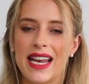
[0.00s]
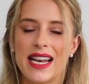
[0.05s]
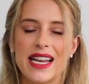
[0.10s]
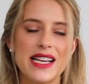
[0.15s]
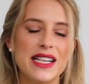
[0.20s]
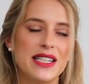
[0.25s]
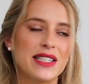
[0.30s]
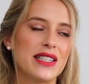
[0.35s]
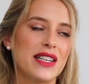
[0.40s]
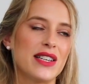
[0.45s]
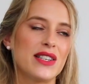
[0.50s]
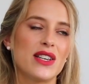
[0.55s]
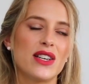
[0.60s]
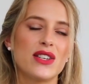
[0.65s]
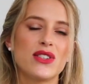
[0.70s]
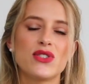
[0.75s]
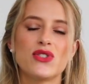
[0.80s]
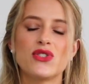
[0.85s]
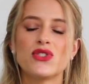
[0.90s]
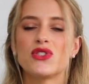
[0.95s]
is
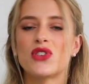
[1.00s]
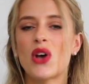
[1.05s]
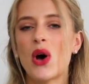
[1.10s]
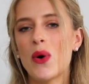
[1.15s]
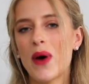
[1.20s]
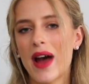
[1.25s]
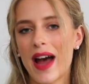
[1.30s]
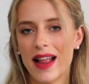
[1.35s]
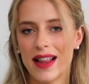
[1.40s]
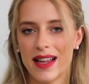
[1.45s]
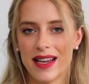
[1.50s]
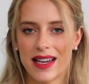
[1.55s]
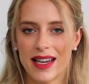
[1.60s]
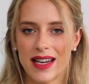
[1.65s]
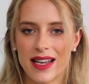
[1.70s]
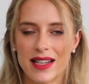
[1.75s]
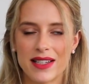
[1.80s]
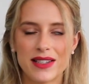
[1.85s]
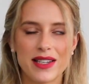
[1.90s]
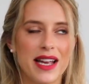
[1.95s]
so
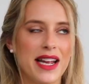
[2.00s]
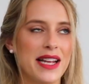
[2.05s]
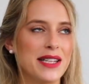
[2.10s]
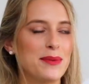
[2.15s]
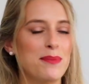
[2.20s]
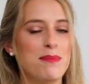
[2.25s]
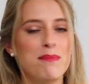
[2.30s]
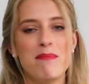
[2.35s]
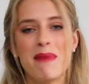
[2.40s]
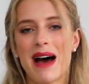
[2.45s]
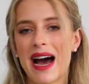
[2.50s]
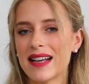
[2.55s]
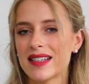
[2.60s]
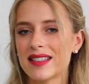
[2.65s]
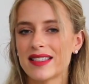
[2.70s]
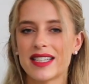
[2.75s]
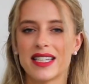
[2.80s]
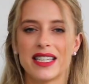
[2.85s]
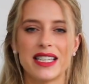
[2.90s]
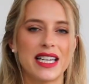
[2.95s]
elegant, it's
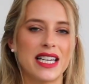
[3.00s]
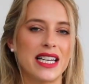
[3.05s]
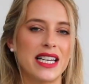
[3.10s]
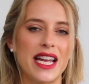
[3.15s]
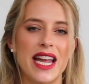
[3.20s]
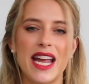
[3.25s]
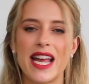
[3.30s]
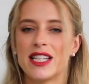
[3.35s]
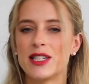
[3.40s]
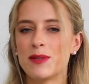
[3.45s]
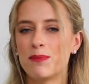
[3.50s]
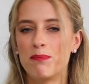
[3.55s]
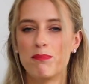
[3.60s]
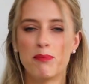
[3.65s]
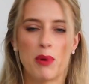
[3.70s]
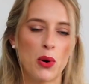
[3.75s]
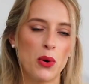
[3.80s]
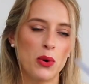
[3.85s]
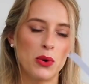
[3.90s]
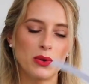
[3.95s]
masculine, it's
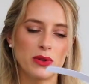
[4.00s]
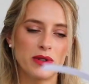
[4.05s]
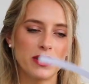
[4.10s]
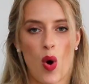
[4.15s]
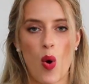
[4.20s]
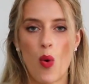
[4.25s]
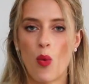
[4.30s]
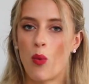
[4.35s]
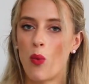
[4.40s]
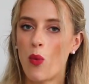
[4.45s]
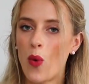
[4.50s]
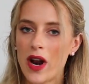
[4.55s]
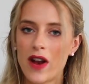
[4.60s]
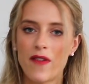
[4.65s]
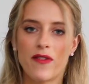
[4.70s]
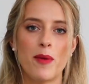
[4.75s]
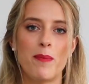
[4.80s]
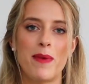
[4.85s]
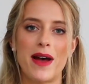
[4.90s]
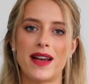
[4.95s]
bold, one
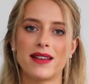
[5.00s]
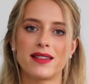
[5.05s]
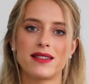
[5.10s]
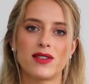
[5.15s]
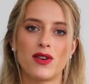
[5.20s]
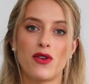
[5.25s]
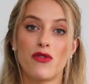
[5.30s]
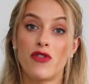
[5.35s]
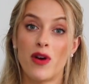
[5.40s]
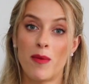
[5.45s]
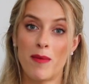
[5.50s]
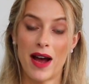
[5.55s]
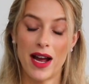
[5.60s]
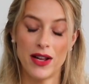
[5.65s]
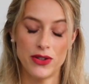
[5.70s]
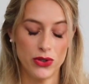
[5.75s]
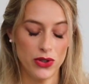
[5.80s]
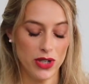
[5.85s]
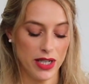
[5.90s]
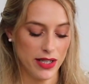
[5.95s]
of the best from
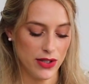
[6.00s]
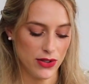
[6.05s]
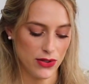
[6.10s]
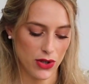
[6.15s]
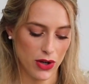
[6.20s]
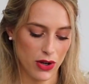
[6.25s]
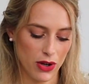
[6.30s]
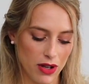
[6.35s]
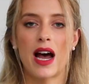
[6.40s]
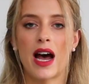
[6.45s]
Atelier des Ors.